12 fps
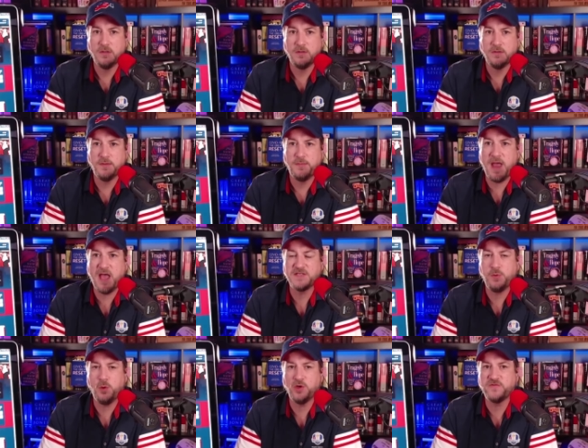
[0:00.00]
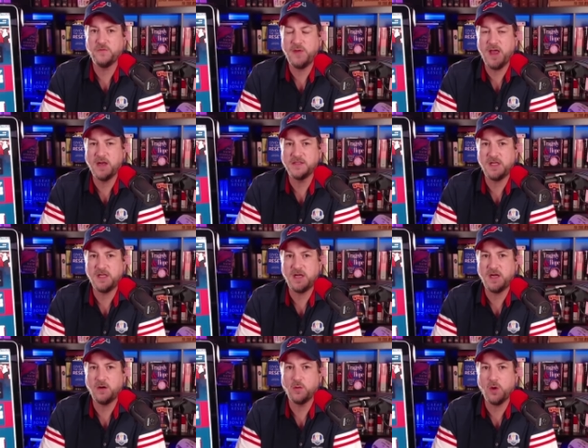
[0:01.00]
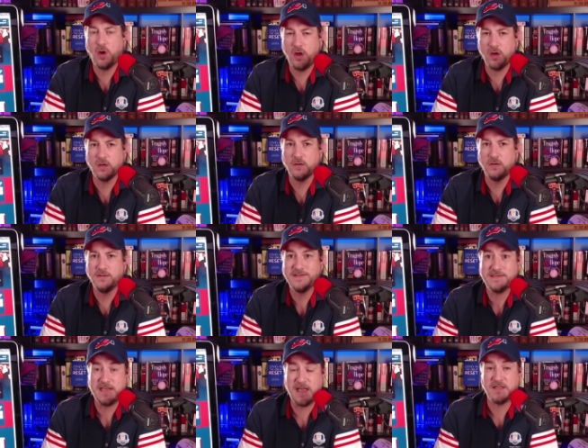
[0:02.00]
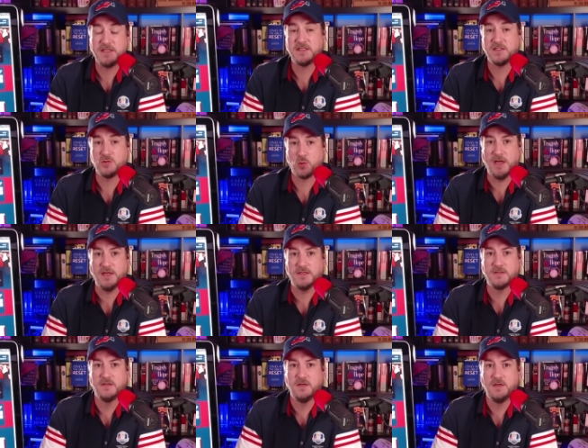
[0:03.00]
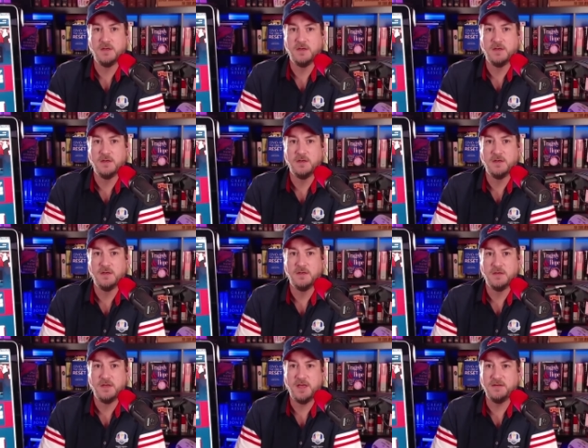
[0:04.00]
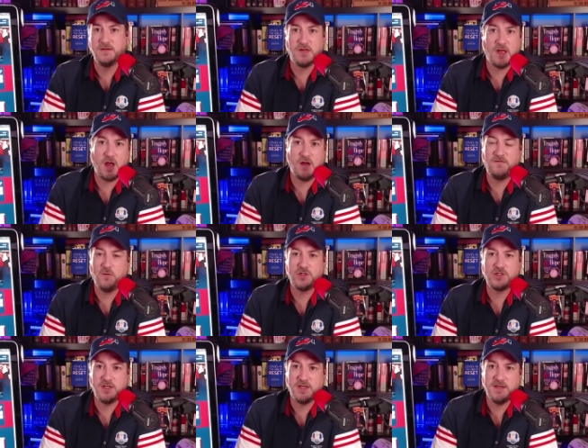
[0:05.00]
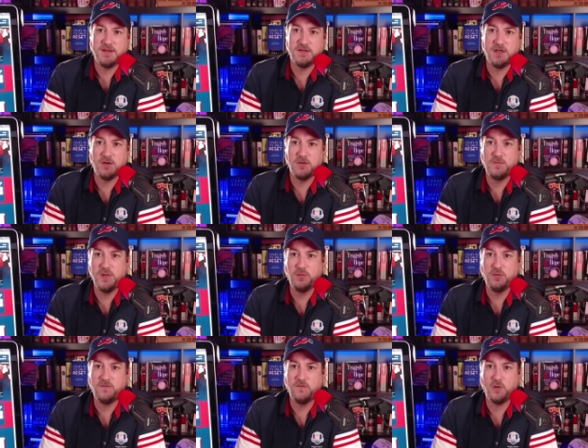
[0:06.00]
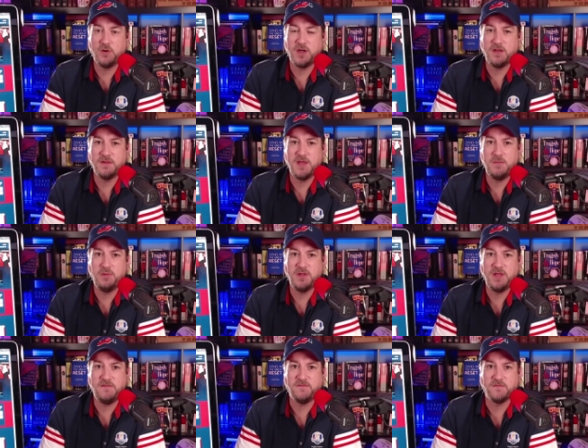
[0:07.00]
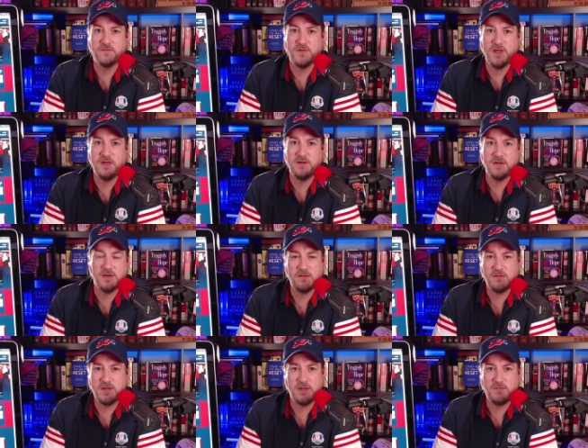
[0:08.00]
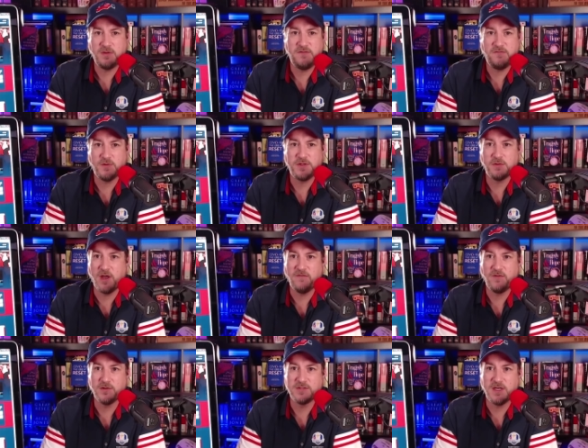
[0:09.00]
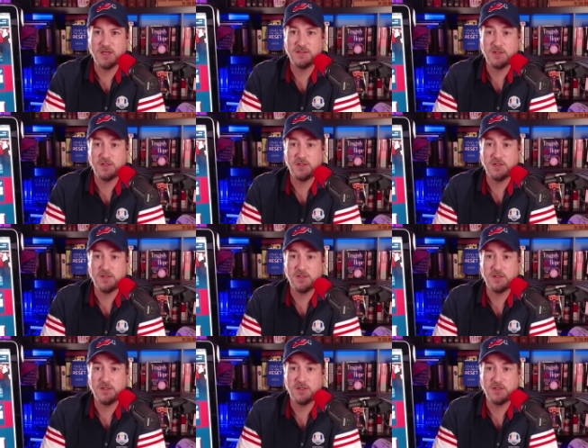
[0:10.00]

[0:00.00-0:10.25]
The passports from Palestine are wrong. DeSantis is right. Mm-hmm. And unfortunately, people of Florida, they believe what their governor says.